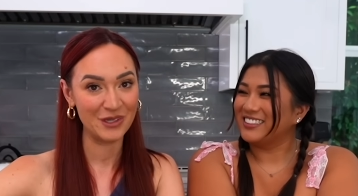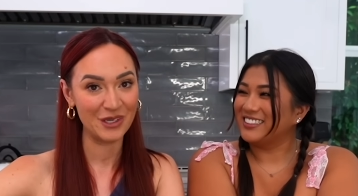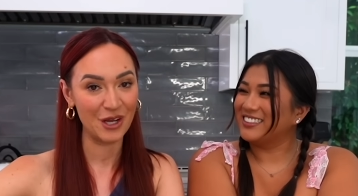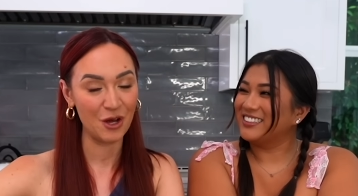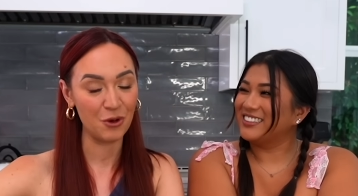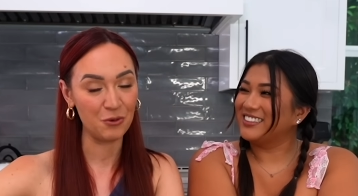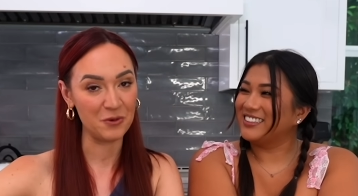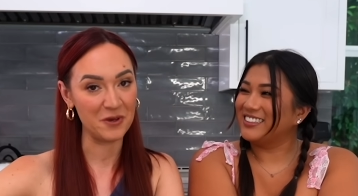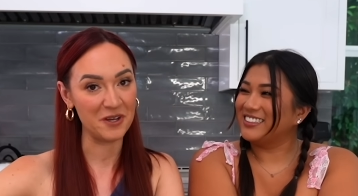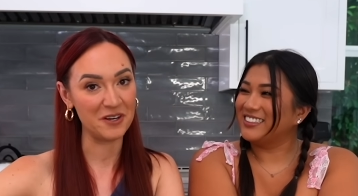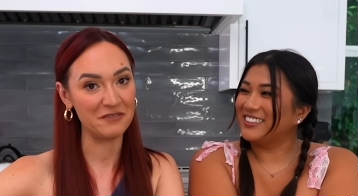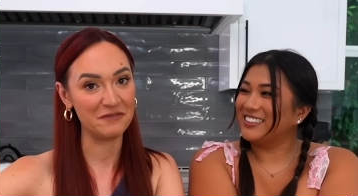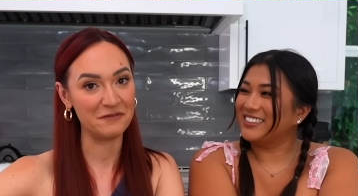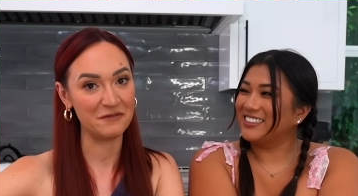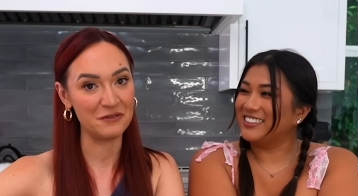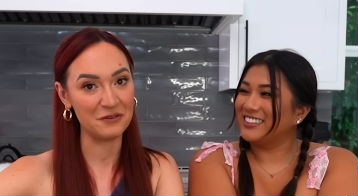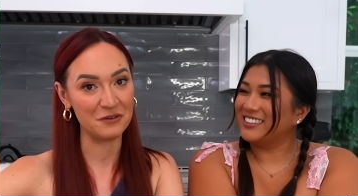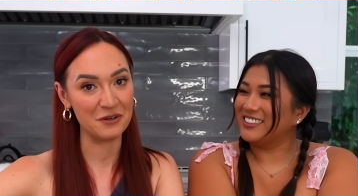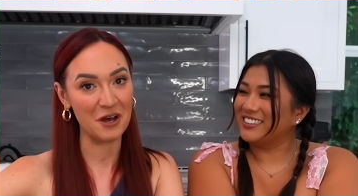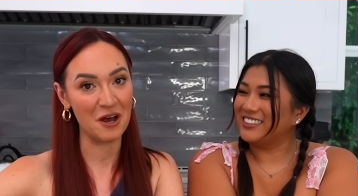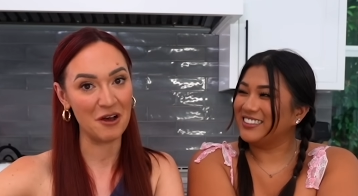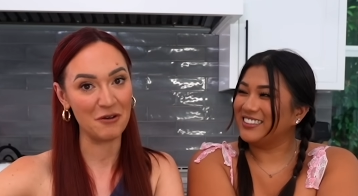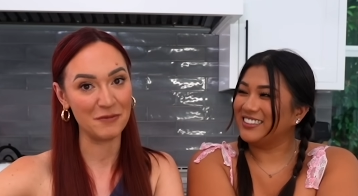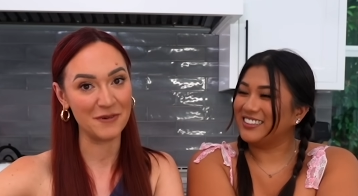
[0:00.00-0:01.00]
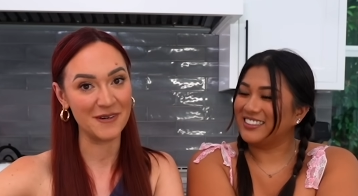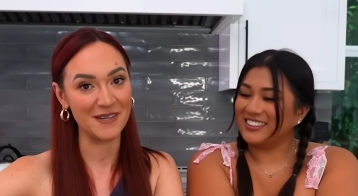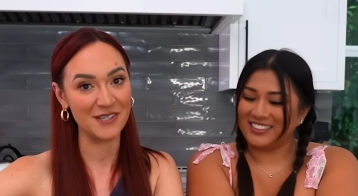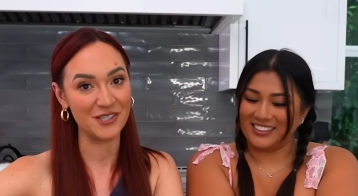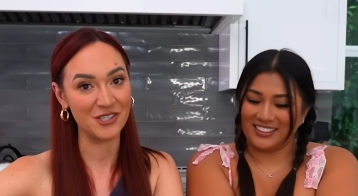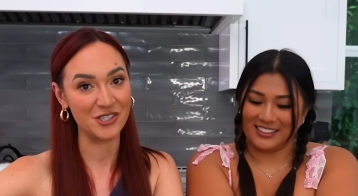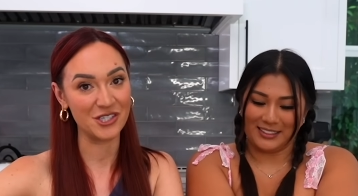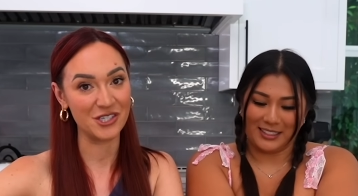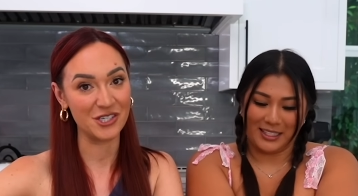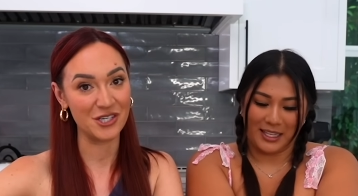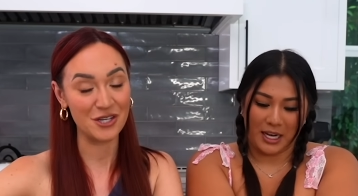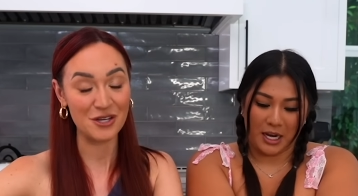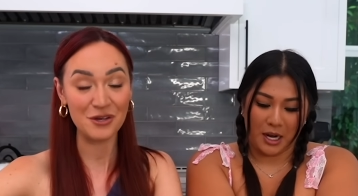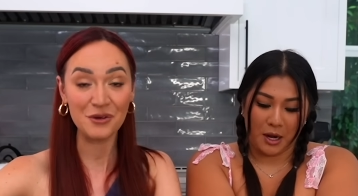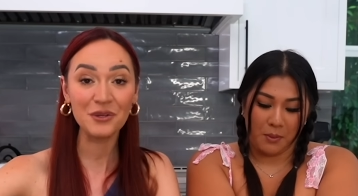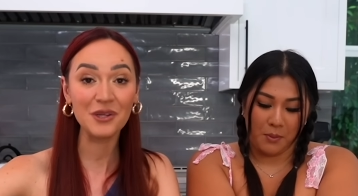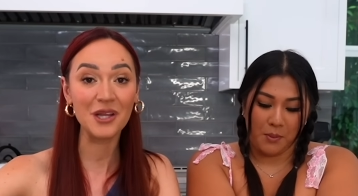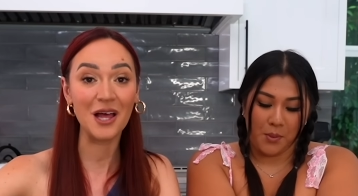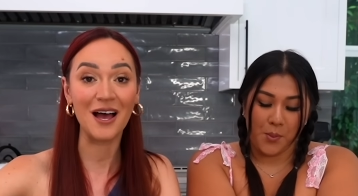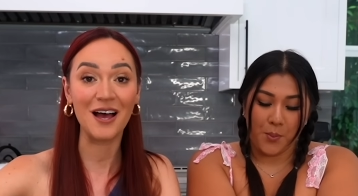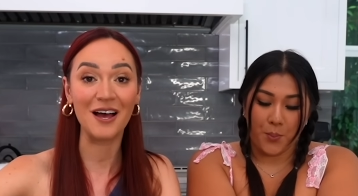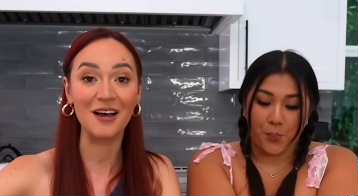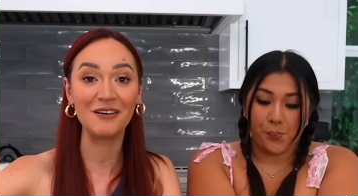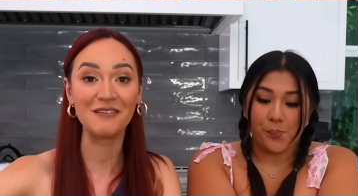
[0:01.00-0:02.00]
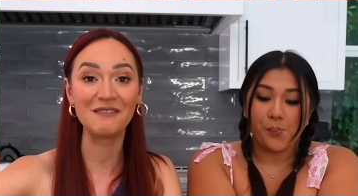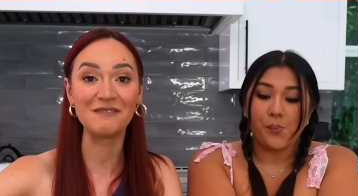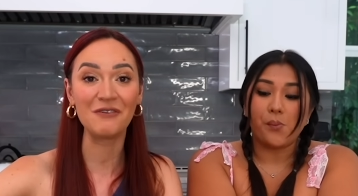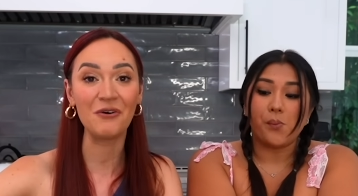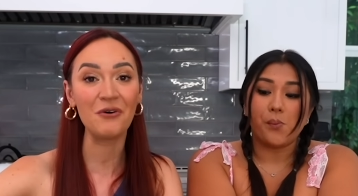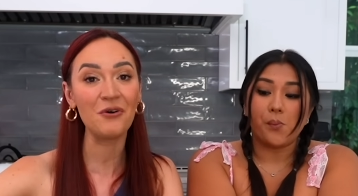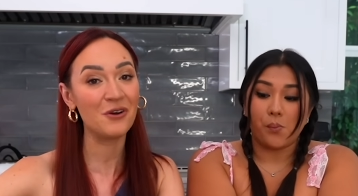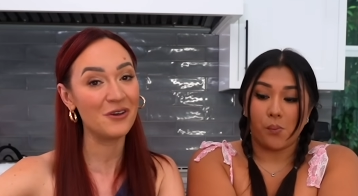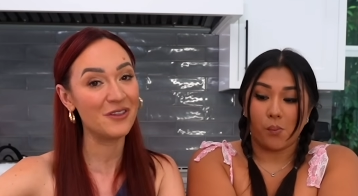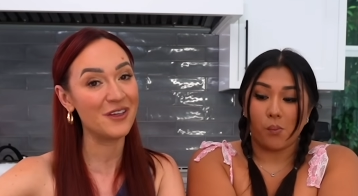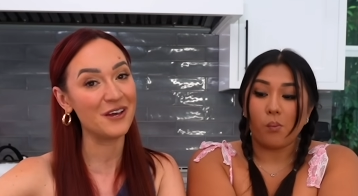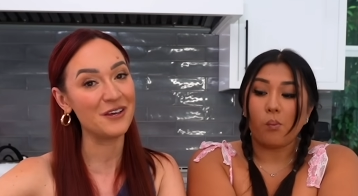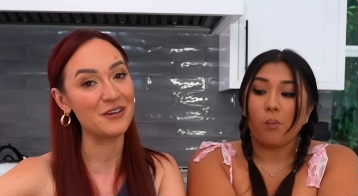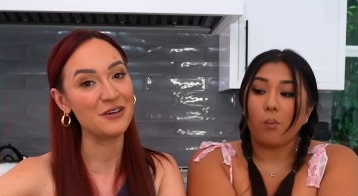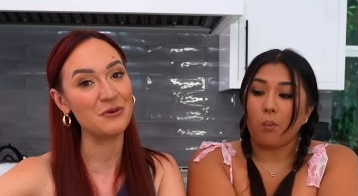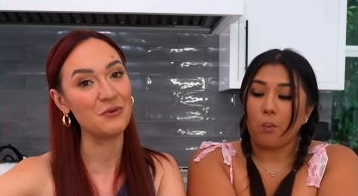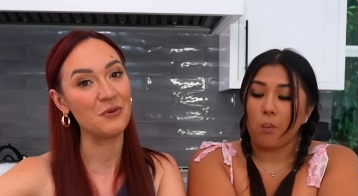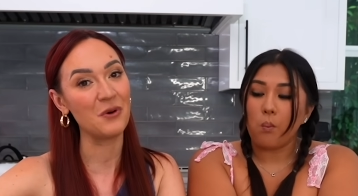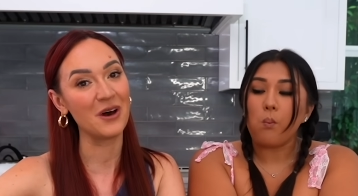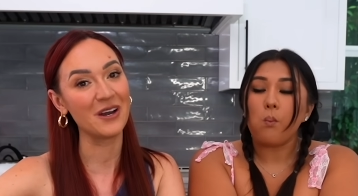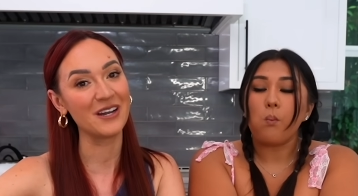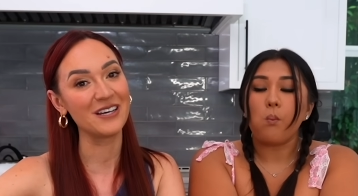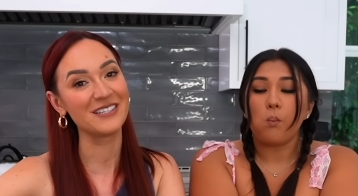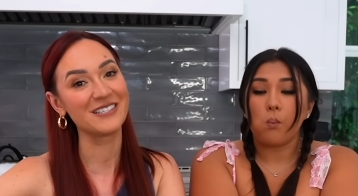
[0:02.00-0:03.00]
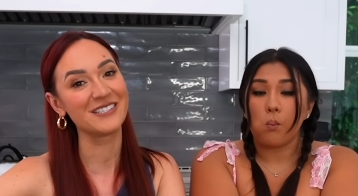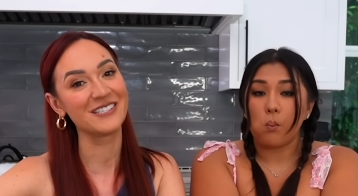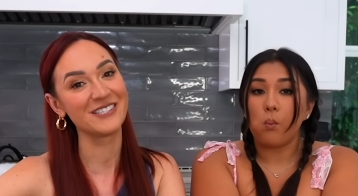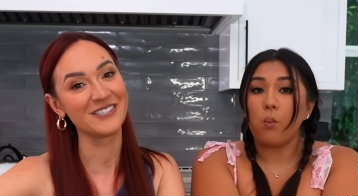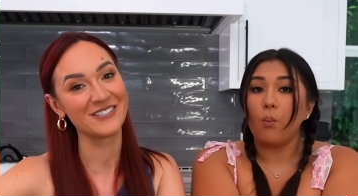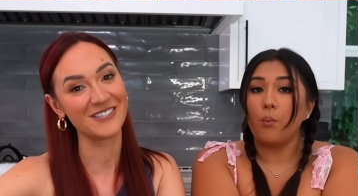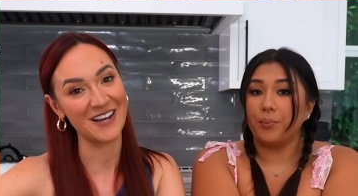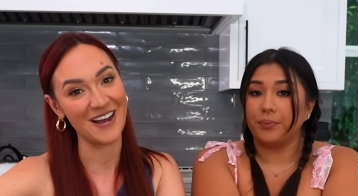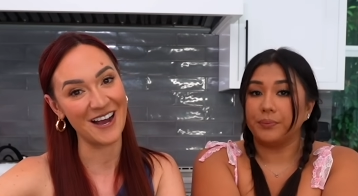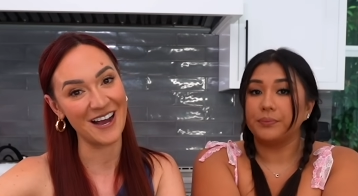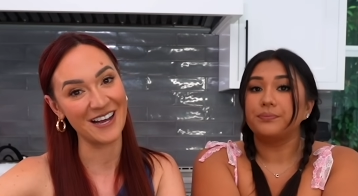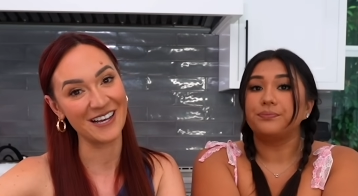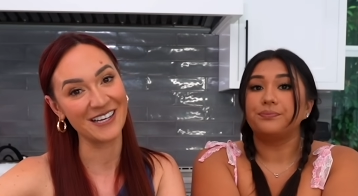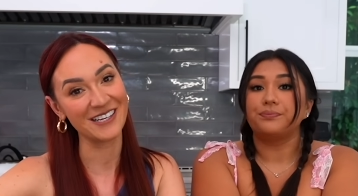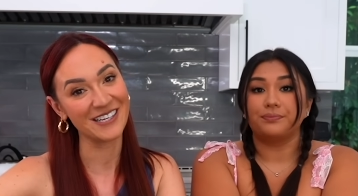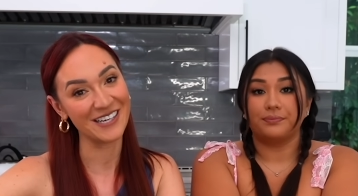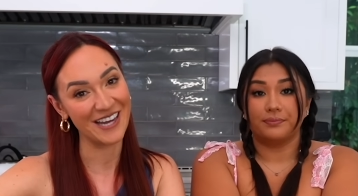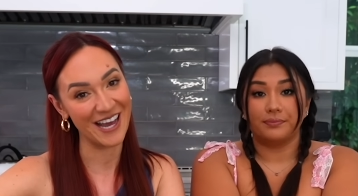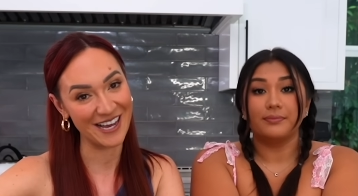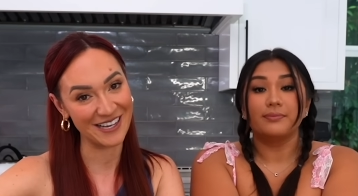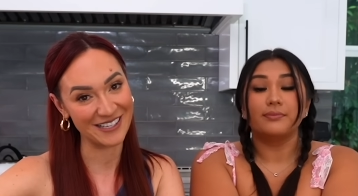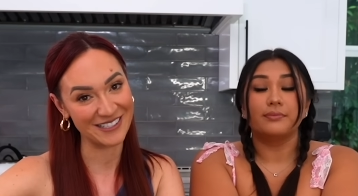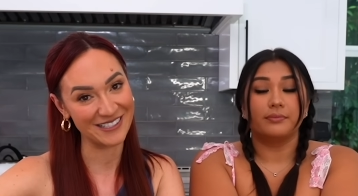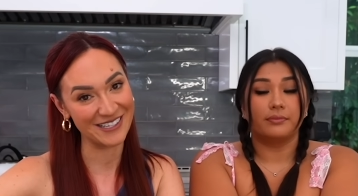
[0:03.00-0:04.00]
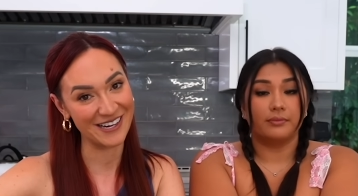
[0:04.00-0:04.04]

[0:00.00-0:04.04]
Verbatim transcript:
Speaker 1: a weird food combination you love or that you want us to try next